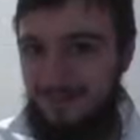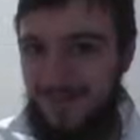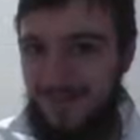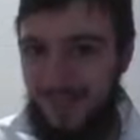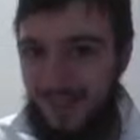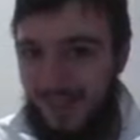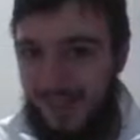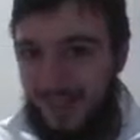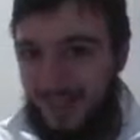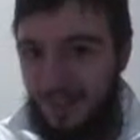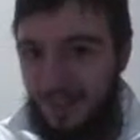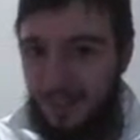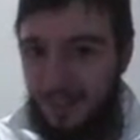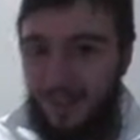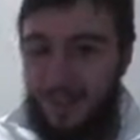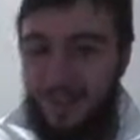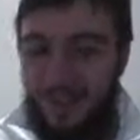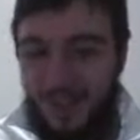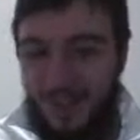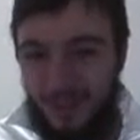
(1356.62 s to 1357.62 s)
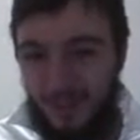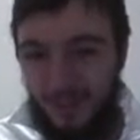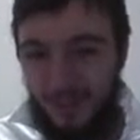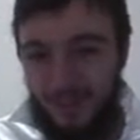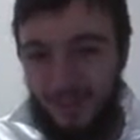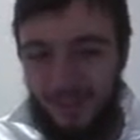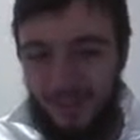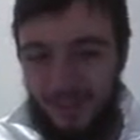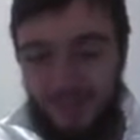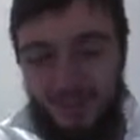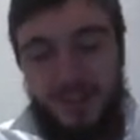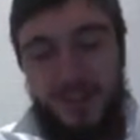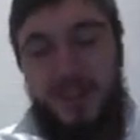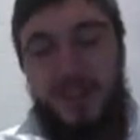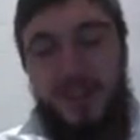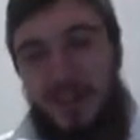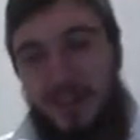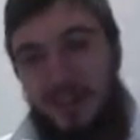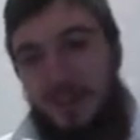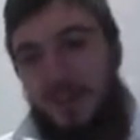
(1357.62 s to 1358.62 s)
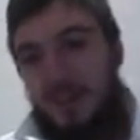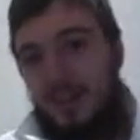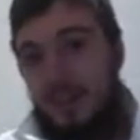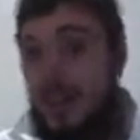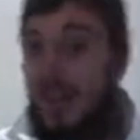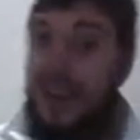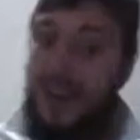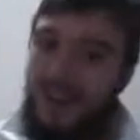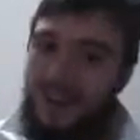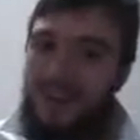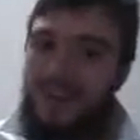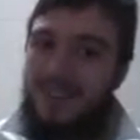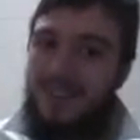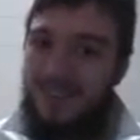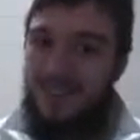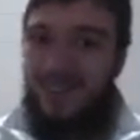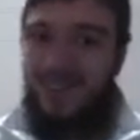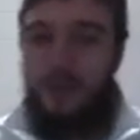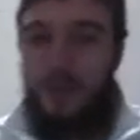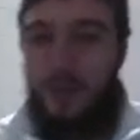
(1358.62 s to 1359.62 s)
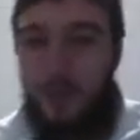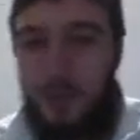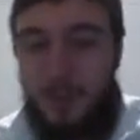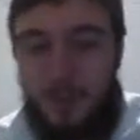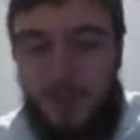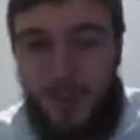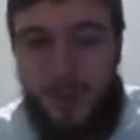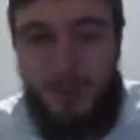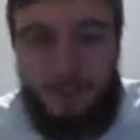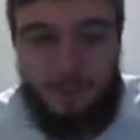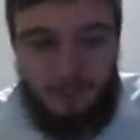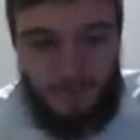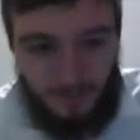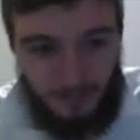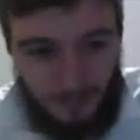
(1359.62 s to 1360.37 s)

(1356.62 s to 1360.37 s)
Doesn't that give you the tingles? Yeah, it's kind of creepy, right?